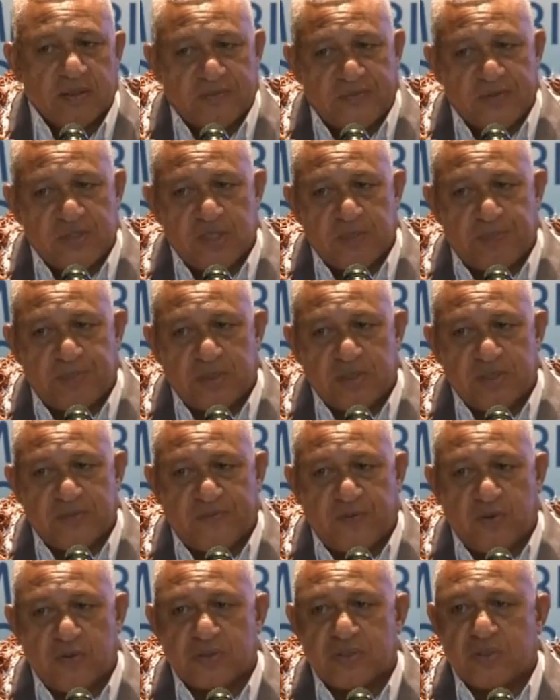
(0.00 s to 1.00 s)
The Fiji Police
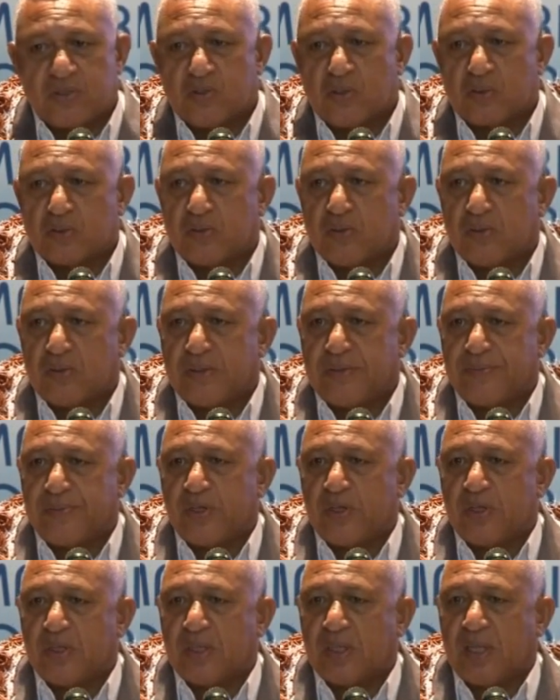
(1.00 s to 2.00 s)
Force is also
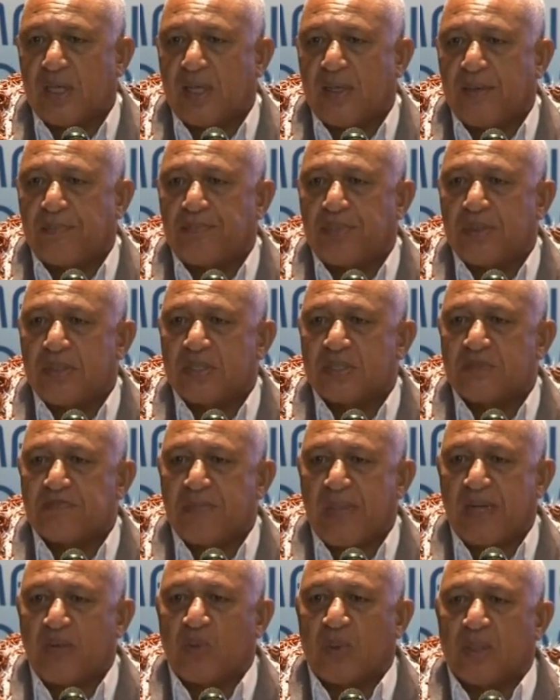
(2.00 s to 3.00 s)
reviewing police
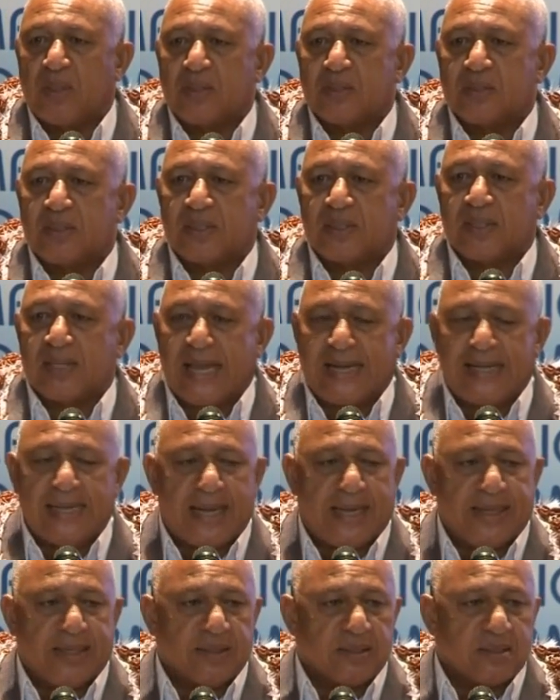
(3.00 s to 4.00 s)
manuals and
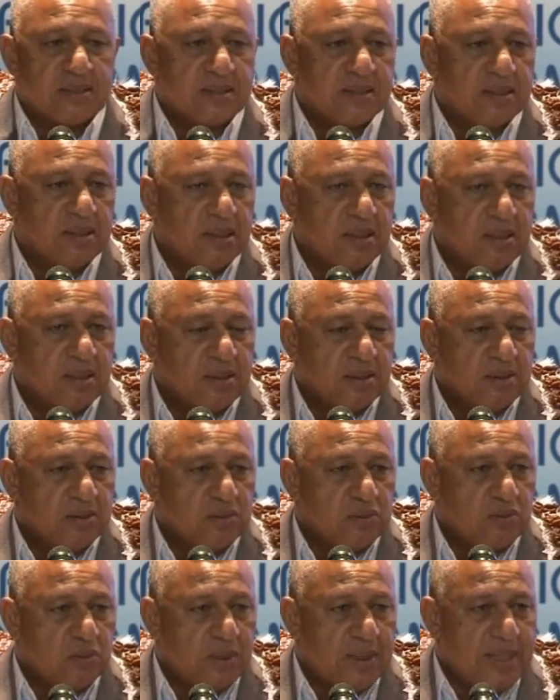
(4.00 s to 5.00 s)
guidelines
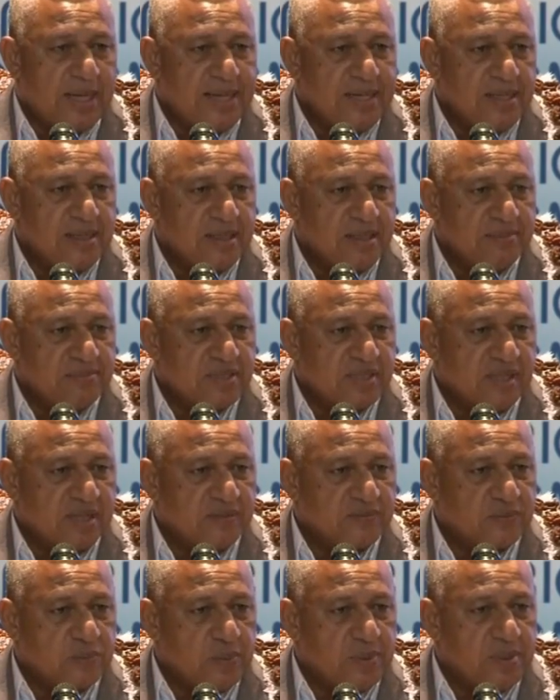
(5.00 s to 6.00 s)
to align
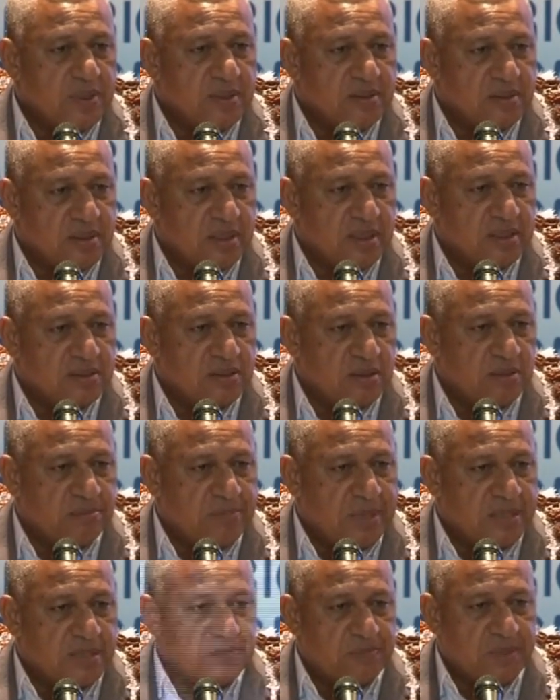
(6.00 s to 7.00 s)
themselves with international
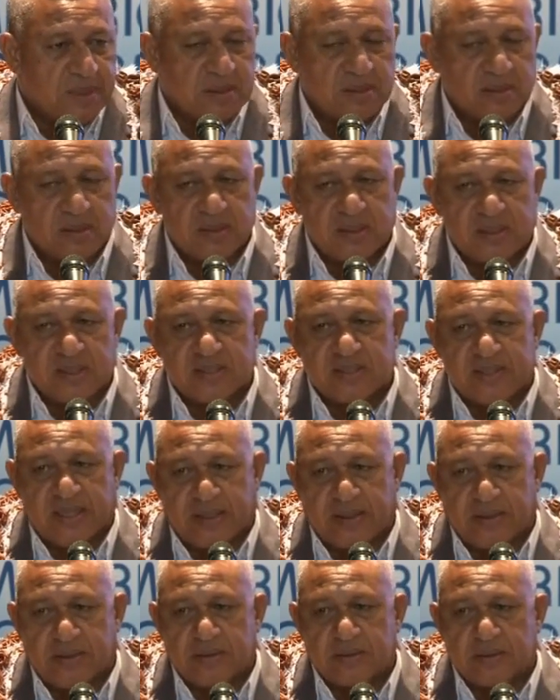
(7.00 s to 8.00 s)
best practice and
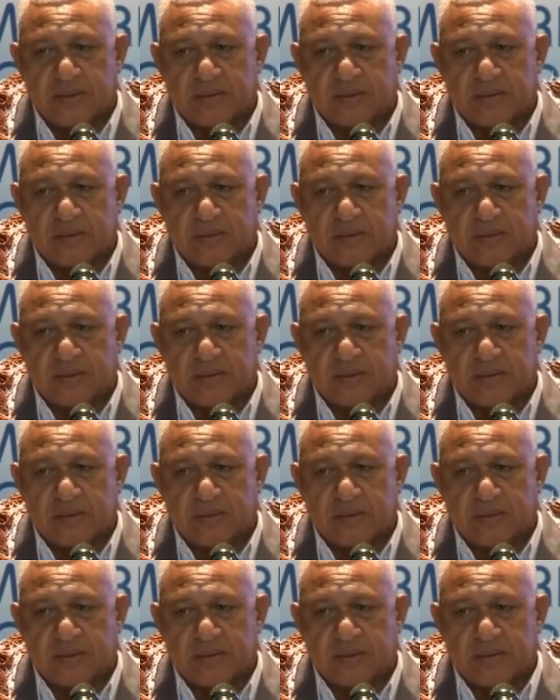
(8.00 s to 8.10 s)
standards.